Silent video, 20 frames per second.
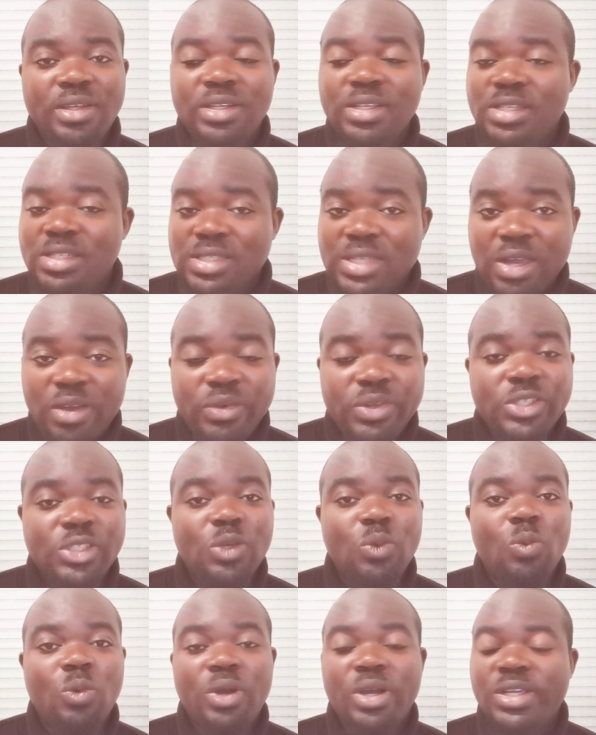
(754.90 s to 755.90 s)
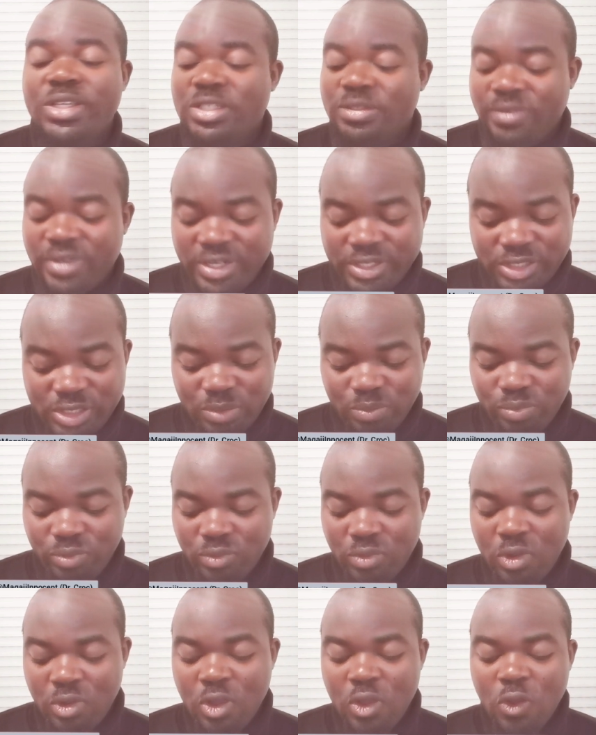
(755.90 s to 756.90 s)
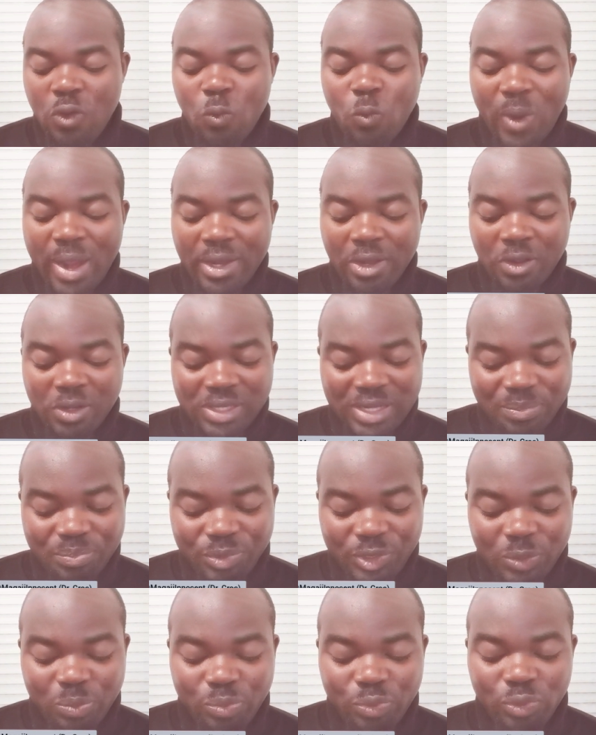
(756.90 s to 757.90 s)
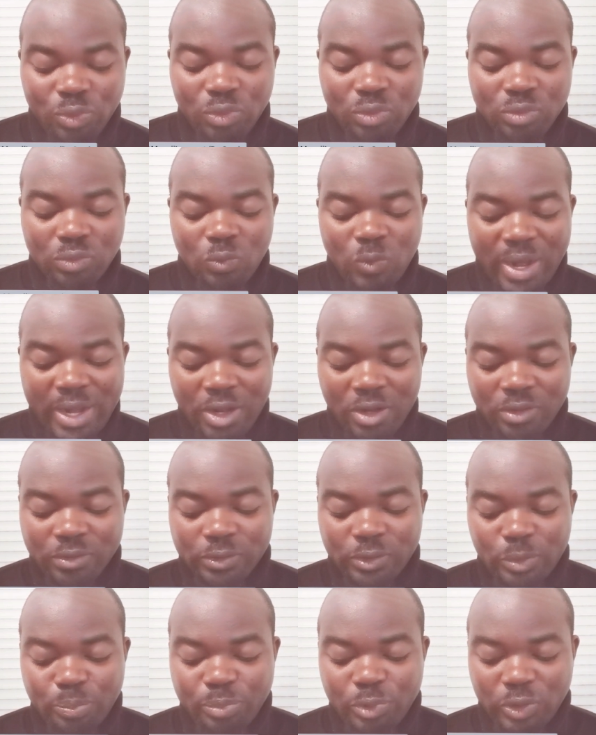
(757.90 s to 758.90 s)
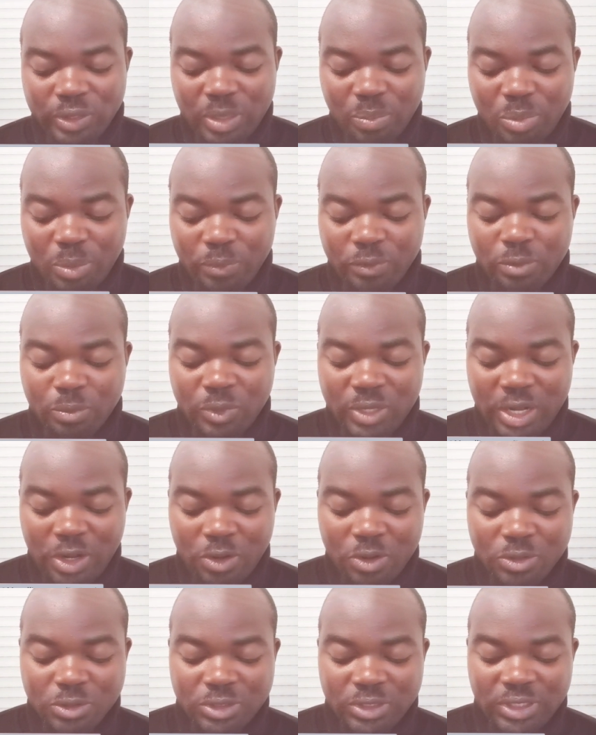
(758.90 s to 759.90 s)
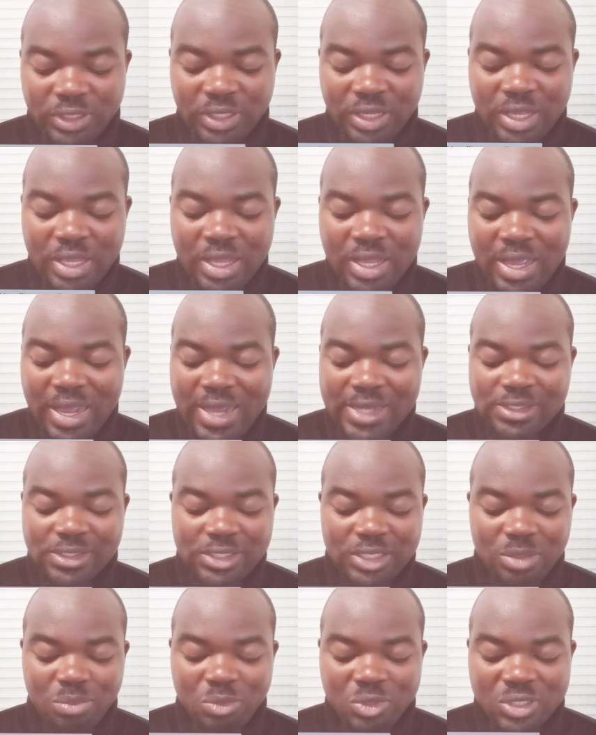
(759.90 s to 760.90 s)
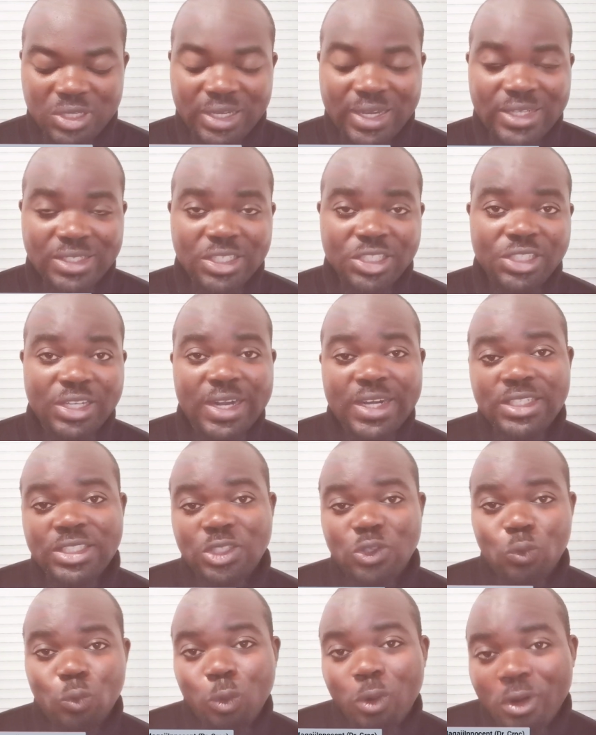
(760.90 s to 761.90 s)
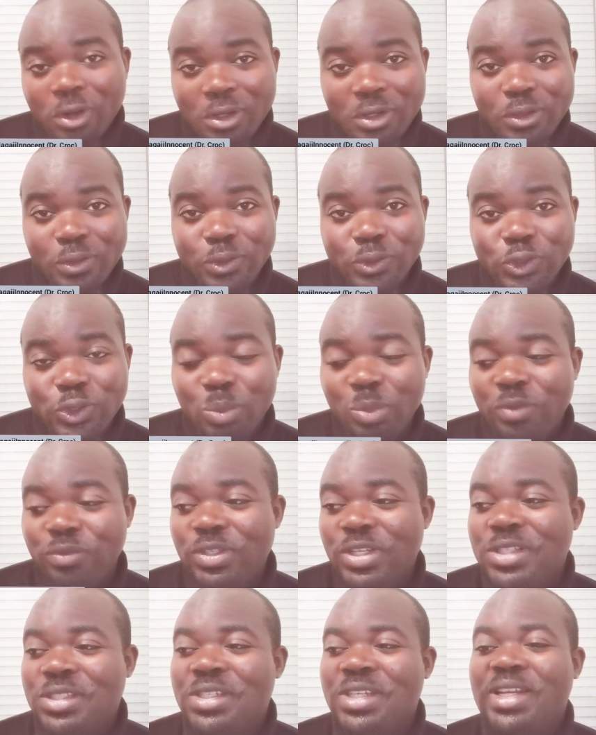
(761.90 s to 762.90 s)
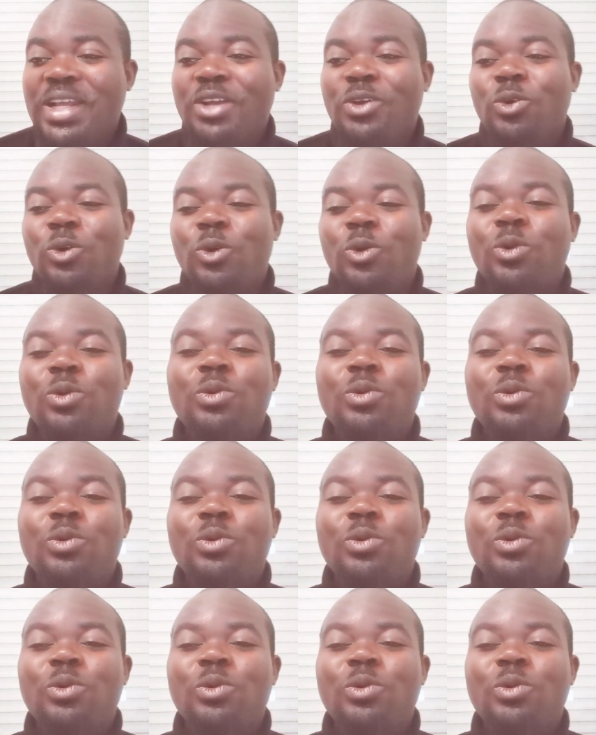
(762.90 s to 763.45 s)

This is how this thing works. It's very simple. While other people from other countries are seeing music as a charity work, some of them say that,